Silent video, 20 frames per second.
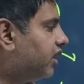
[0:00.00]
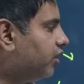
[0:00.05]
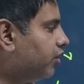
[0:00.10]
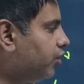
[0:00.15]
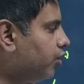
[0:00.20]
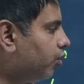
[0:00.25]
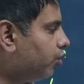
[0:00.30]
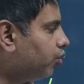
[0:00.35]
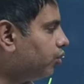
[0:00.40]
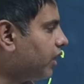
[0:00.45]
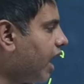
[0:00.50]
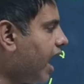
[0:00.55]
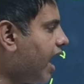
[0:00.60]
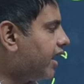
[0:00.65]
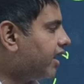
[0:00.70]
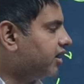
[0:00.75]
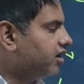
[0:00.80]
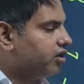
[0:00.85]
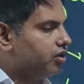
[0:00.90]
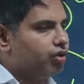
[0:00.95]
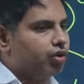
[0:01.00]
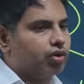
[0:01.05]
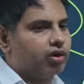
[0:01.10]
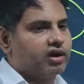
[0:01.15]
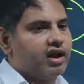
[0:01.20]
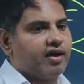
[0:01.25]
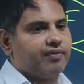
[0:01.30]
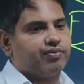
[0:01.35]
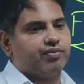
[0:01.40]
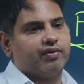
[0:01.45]
due to that your
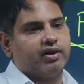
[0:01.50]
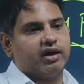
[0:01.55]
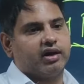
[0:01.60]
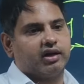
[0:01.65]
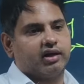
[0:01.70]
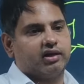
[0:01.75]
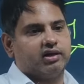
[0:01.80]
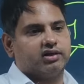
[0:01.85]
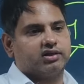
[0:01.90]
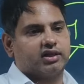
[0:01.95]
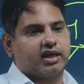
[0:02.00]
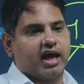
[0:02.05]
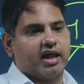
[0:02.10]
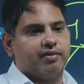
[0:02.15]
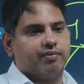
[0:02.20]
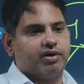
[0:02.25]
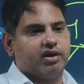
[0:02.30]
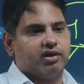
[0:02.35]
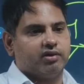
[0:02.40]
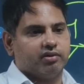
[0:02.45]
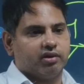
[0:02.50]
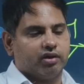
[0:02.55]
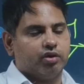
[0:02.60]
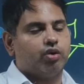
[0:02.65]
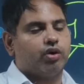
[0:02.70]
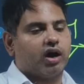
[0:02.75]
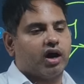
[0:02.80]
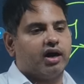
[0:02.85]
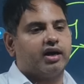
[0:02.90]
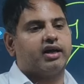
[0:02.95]
left ventricles
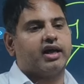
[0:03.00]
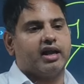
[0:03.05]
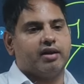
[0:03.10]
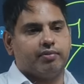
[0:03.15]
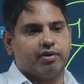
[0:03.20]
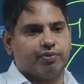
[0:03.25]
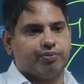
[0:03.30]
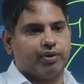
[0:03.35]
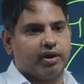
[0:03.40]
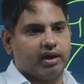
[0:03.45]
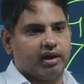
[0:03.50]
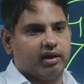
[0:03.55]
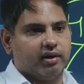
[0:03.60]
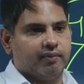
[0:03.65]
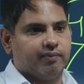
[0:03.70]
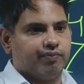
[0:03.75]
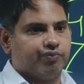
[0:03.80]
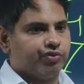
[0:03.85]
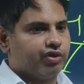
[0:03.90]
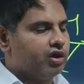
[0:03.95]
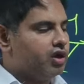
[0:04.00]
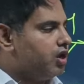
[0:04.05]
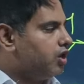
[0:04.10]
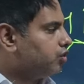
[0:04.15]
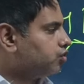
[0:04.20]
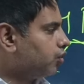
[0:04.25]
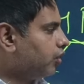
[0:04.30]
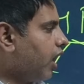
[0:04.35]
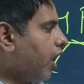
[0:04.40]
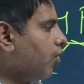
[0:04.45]
your heart can be fail.
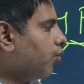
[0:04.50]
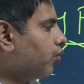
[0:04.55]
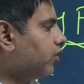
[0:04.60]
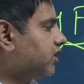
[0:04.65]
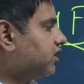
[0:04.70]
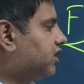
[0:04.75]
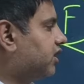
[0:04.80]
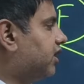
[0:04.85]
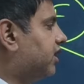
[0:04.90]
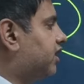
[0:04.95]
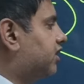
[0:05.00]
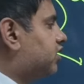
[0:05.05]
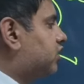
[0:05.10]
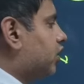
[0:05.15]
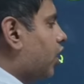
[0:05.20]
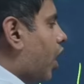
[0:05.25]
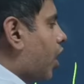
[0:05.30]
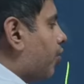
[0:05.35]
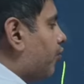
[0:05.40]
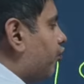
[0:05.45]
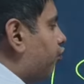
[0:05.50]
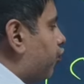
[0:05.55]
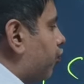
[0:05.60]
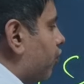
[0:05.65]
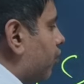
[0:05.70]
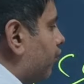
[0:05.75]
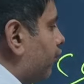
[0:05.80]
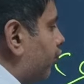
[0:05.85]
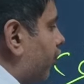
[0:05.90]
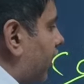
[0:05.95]
So now question is,
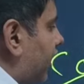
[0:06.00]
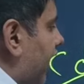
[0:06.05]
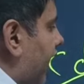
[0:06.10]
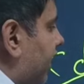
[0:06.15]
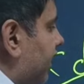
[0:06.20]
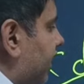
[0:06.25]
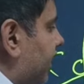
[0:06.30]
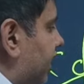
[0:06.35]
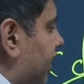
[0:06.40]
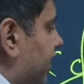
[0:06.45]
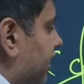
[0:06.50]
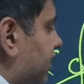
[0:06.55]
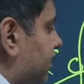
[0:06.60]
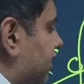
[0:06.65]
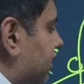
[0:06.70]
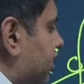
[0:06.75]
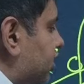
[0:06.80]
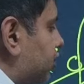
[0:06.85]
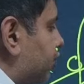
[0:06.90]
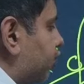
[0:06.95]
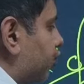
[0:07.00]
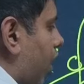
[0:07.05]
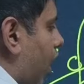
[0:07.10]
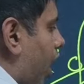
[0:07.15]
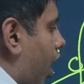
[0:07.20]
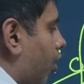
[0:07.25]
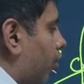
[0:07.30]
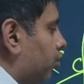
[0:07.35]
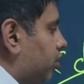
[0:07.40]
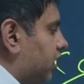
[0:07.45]
what are the conditions
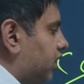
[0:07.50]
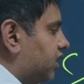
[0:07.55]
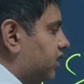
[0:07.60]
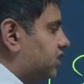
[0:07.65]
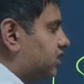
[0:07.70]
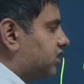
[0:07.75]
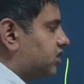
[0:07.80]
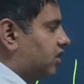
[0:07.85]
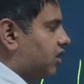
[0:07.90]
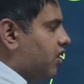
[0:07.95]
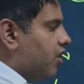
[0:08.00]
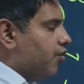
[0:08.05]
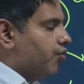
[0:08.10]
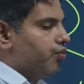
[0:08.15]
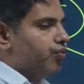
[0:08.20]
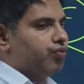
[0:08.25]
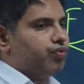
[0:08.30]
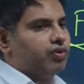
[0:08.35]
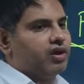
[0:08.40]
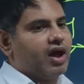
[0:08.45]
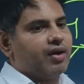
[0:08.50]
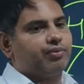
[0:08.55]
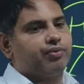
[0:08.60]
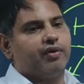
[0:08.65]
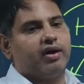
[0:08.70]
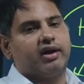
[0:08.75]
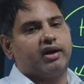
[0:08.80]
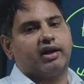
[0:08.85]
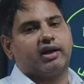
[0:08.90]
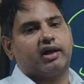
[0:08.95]
how this left
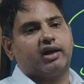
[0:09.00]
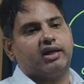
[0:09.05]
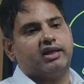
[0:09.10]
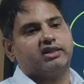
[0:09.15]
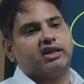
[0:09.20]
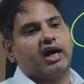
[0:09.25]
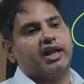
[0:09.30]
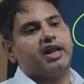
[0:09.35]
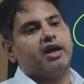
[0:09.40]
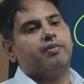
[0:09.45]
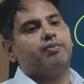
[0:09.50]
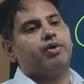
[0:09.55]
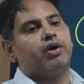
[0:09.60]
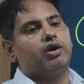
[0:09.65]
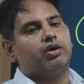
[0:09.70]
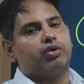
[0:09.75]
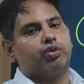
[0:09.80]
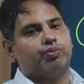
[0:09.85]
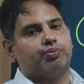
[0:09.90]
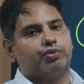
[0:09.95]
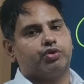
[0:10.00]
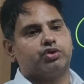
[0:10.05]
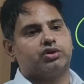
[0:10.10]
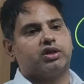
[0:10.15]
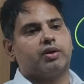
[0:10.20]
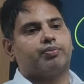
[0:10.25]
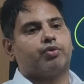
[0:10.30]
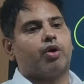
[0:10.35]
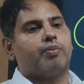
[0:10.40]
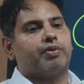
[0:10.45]
ventricle is unable to push
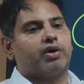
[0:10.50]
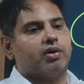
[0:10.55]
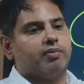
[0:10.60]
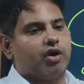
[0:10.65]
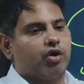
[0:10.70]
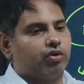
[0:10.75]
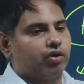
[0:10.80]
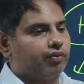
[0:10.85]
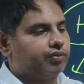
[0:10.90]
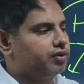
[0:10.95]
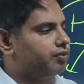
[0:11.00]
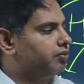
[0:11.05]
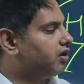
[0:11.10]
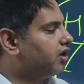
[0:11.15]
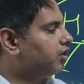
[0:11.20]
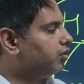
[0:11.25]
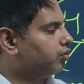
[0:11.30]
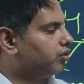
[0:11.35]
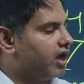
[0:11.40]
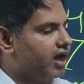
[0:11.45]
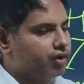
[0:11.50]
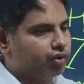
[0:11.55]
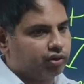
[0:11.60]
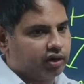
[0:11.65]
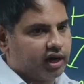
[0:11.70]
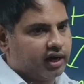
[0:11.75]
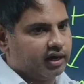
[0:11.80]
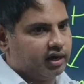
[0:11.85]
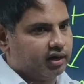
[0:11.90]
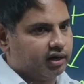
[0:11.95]
the proper amount of the blood to the
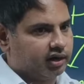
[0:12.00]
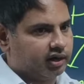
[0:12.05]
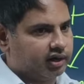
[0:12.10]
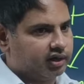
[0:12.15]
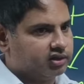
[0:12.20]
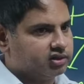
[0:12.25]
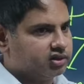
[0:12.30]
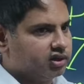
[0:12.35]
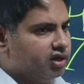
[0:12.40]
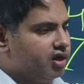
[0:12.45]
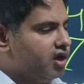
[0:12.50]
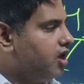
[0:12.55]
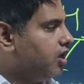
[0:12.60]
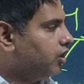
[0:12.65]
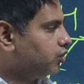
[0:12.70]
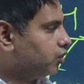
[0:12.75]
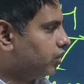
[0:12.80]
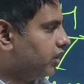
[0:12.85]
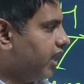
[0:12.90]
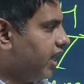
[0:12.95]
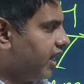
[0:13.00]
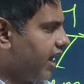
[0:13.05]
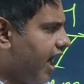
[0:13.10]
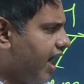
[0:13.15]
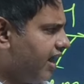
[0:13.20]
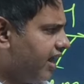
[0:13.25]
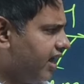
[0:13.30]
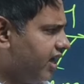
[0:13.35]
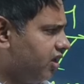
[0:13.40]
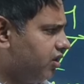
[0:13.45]
aorta and artery? So there
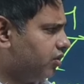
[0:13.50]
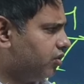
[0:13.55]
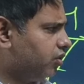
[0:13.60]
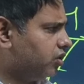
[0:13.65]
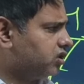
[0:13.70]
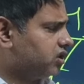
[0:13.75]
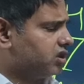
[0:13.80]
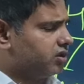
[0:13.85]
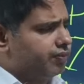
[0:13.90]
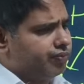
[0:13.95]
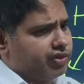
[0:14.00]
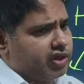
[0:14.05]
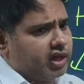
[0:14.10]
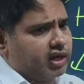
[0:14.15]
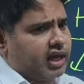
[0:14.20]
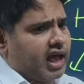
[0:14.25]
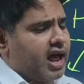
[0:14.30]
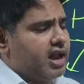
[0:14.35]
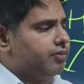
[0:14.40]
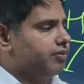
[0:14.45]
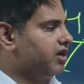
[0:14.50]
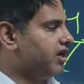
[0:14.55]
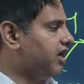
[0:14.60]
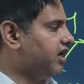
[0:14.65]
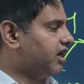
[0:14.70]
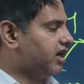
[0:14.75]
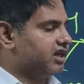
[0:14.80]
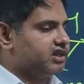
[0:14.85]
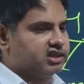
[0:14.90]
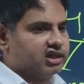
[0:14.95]
are there can be
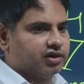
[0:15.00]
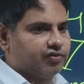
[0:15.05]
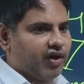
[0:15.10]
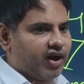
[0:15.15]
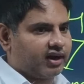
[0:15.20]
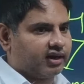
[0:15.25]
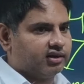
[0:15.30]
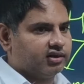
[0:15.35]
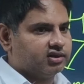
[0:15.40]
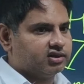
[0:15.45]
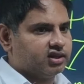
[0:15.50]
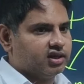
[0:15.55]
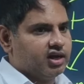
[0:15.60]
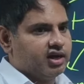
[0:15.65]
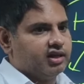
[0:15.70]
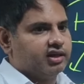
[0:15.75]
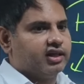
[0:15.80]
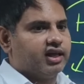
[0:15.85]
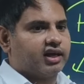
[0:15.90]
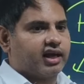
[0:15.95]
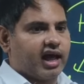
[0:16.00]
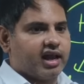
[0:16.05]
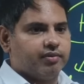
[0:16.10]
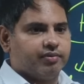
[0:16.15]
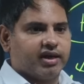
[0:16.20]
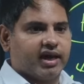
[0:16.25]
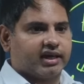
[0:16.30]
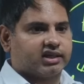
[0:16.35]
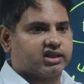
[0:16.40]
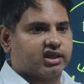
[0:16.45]
intrinsic factors, there
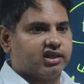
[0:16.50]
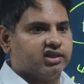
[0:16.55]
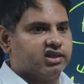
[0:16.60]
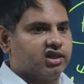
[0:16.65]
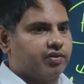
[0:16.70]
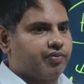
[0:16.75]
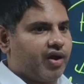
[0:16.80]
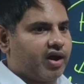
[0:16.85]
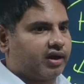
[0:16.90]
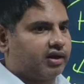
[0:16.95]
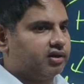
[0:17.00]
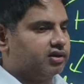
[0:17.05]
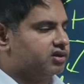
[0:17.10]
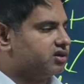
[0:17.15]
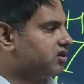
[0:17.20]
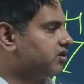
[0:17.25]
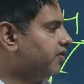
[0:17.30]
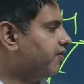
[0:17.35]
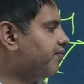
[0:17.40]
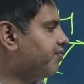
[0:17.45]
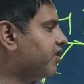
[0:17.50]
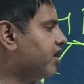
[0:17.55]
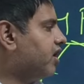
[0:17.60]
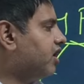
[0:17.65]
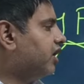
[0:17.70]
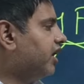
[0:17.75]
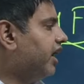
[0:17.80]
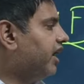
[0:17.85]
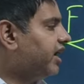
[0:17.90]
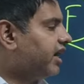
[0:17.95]
can be extrinsic factors.
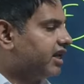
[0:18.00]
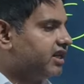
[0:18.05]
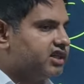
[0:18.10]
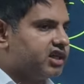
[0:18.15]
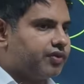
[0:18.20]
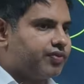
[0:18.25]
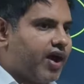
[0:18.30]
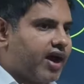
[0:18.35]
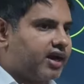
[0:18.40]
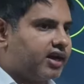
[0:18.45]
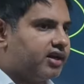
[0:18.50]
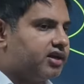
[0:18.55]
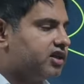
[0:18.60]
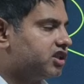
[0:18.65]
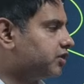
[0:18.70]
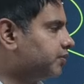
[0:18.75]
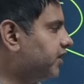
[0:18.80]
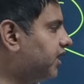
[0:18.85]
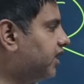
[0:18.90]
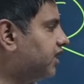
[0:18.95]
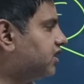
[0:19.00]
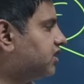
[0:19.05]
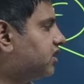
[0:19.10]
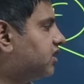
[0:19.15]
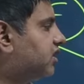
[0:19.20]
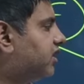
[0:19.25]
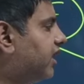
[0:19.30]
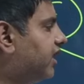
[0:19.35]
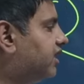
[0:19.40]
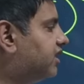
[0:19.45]
Intrinsic factors
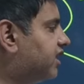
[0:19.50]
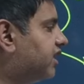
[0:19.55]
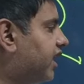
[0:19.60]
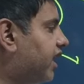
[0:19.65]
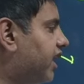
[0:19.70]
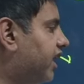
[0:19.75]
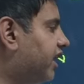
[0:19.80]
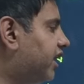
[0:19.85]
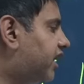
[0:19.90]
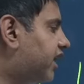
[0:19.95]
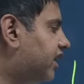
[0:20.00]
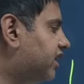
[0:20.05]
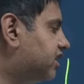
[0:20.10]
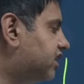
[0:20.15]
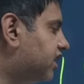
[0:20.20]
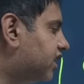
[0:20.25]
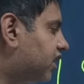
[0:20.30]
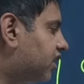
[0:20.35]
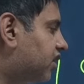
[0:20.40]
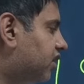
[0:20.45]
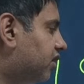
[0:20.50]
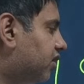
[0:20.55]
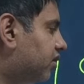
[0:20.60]
means there is a intrinsic